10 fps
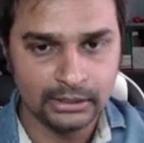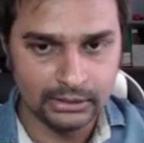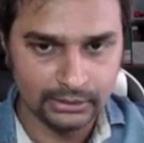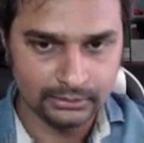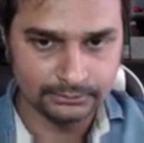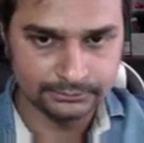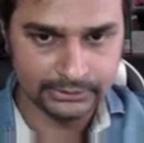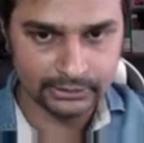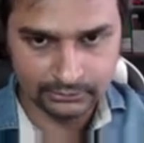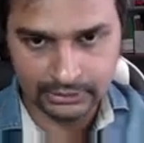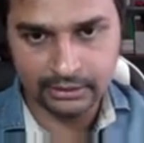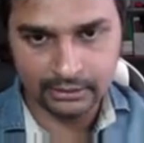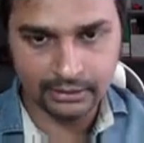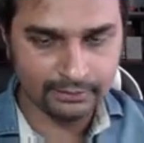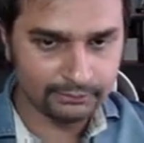like
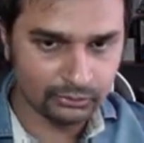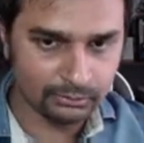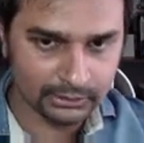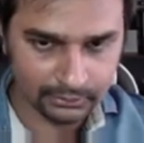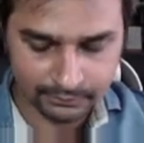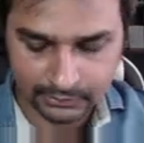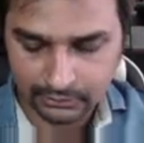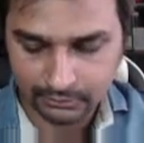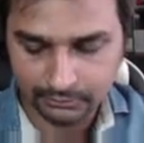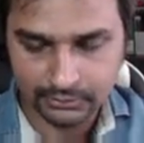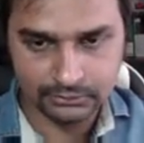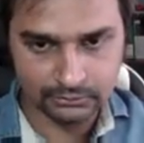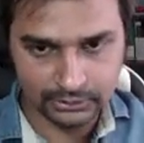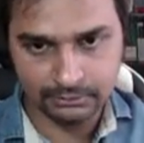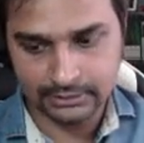1995 Quebec referendum was to
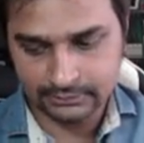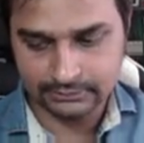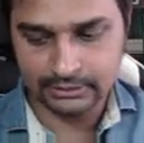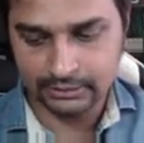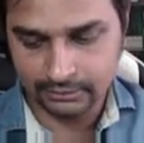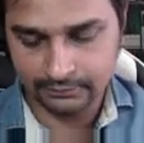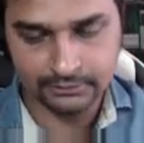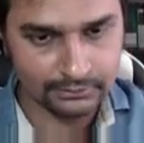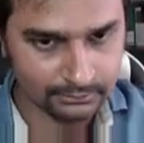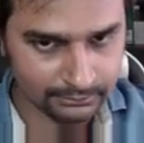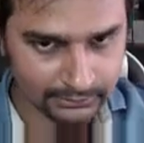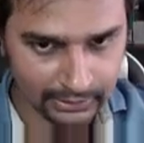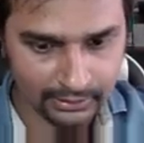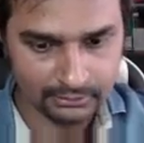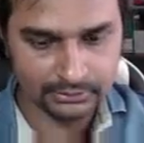keep it aside, away from Canada.